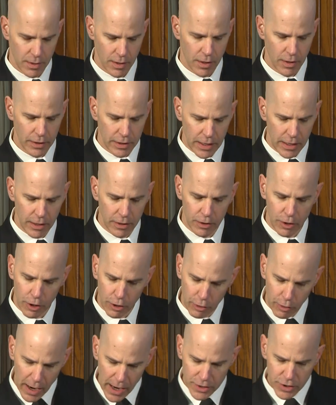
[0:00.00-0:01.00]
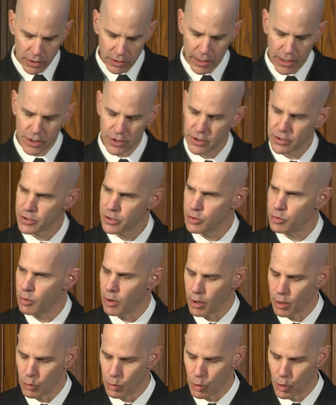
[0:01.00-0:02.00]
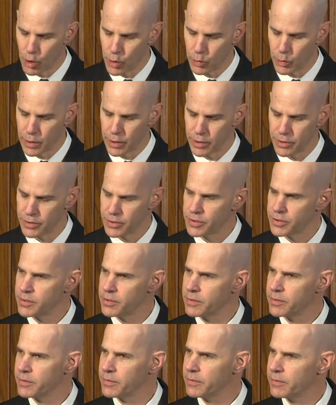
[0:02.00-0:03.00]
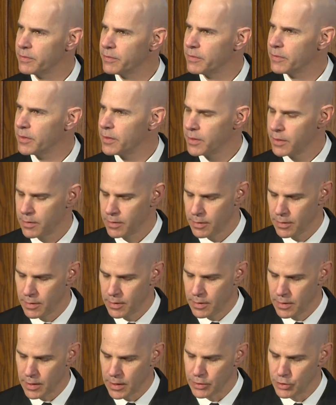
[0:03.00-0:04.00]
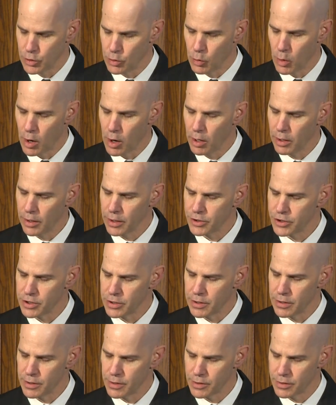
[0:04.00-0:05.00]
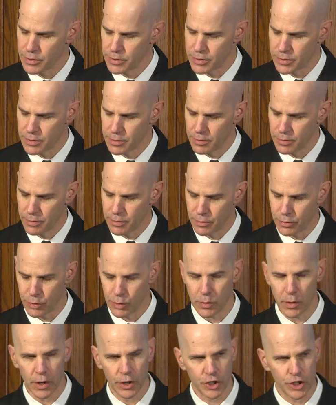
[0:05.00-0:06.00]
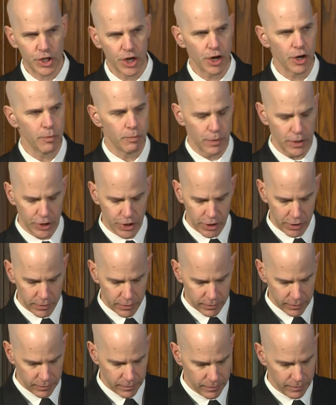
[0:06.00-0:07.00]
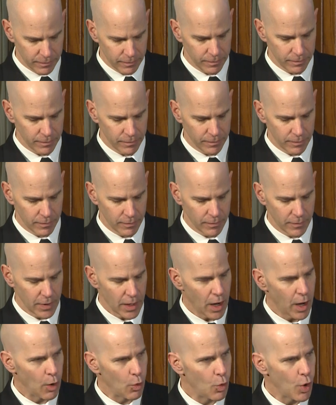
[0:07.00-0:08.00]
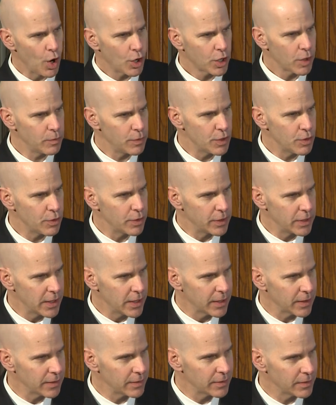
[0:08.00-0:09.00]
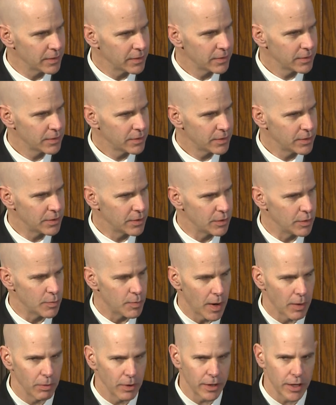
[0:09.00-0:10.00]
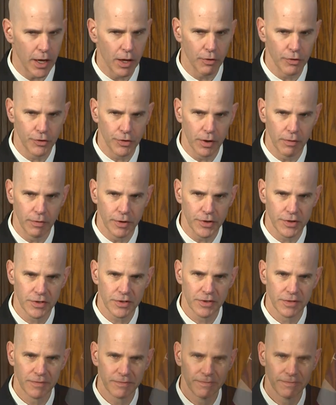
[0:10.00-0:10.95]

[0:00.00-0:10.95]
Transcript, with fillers: Again, congratulations to our award winners and to all engineers through our shared mission. I welcome you again to the Public Health Service.